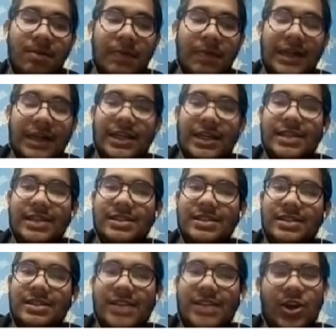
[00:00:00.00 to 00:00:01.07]
But in
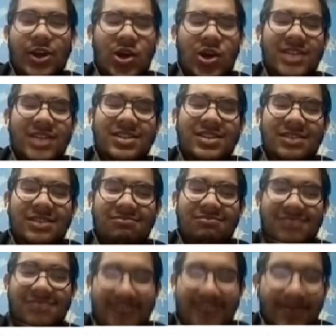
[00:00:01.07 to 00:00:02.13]
psychology,
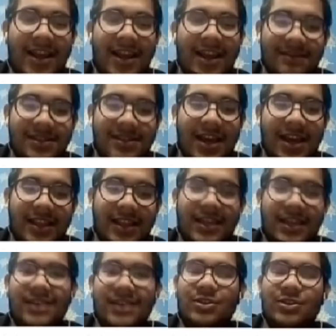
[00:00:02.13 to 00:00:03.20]
sometimes I
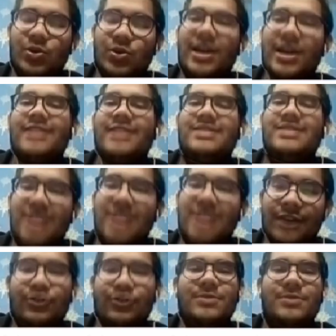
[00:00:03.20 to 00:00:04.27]
think you can
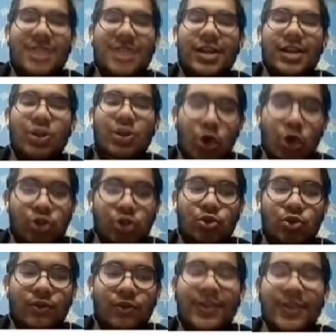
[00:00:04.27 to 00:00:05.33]
start from starting
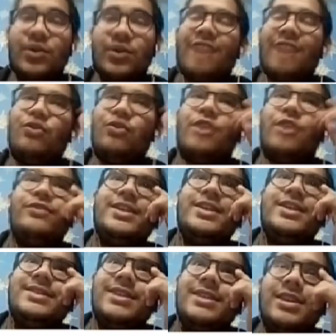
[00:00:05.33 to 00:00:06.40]
also when you have
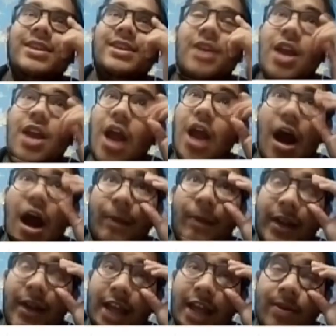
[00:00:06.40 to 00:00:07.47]
confidence ki
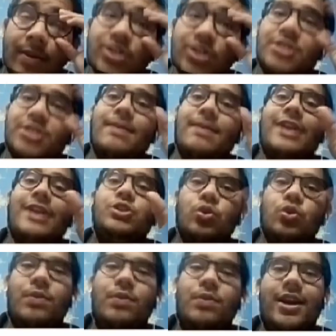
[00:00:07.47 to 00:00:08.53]
aapka time achche se manage
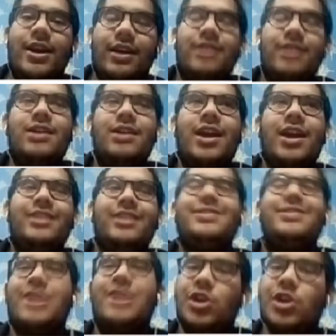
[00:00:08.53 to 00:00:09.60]
ho payega and I
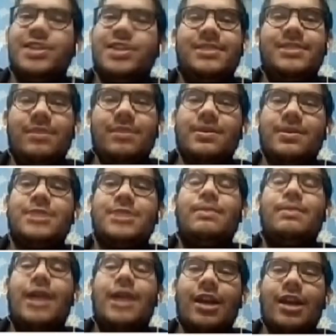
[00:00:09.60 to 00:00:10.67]
think psychology is a paper jisme
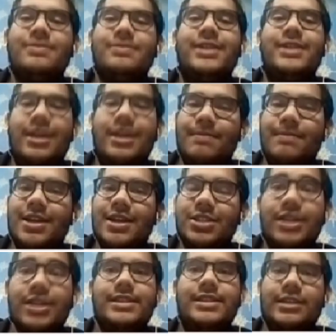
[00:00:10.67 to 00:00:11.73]
hum aaram se time manage
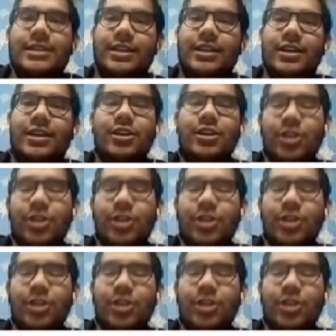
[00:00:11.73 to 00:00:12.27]
kar sakte hain.